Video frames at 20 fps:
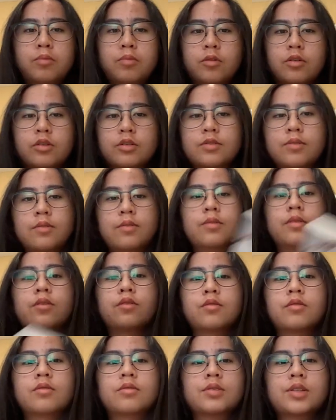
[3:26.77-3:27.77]
books from the
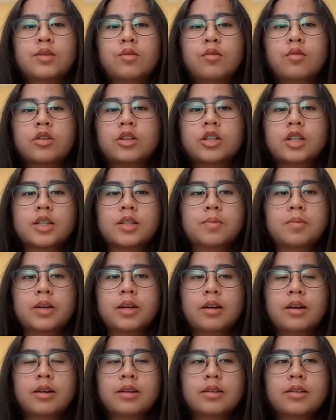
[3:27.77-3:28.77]
thrift store just
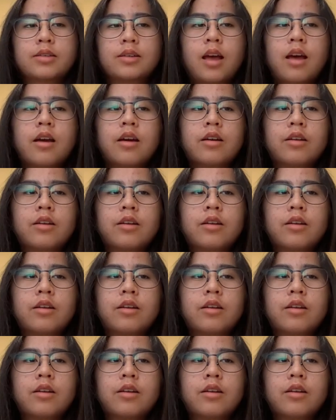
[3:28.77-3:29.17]
because